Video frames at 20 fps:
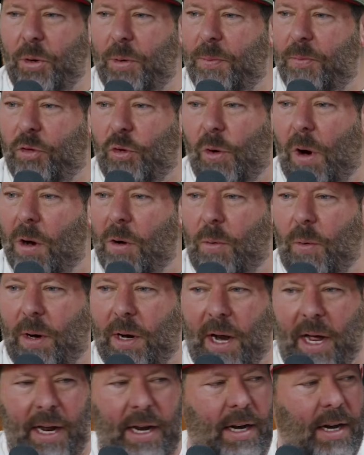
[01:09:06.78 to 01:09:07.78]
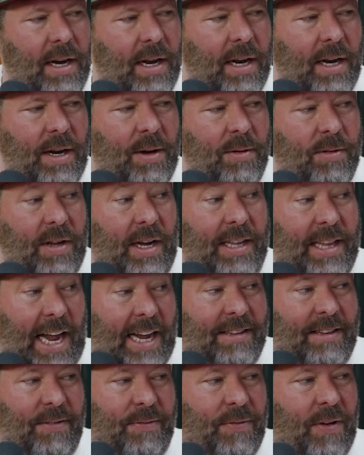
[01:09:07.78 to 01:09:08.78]
him drunk one night, and he was like,
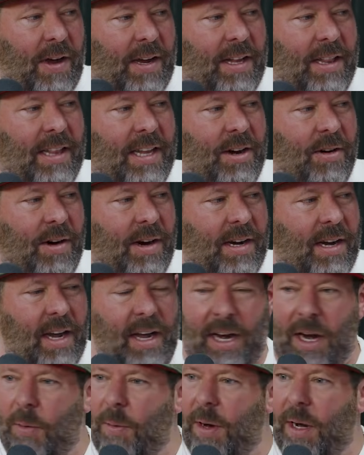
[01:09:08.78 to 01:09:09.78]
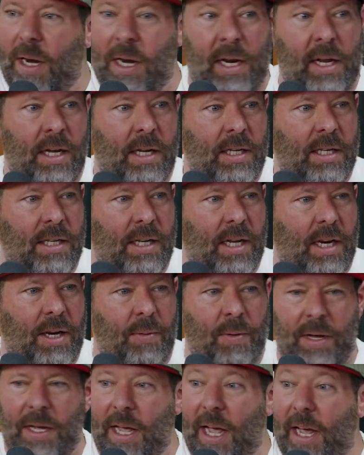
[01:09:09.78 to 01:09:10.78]
"That's a fucking lyric." And I went, "It is?" And he
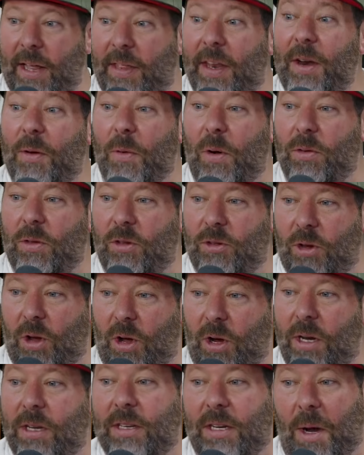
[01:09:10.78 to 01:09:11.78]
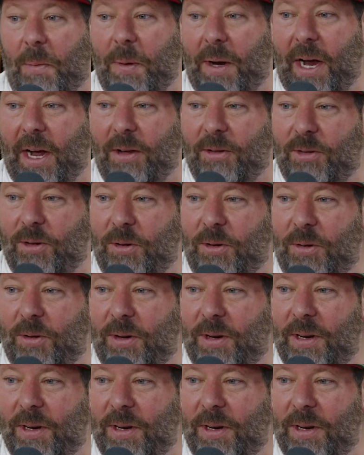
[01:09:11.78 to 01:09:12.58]
went, "Yeah." And then he wrote the song. It's coming out soon.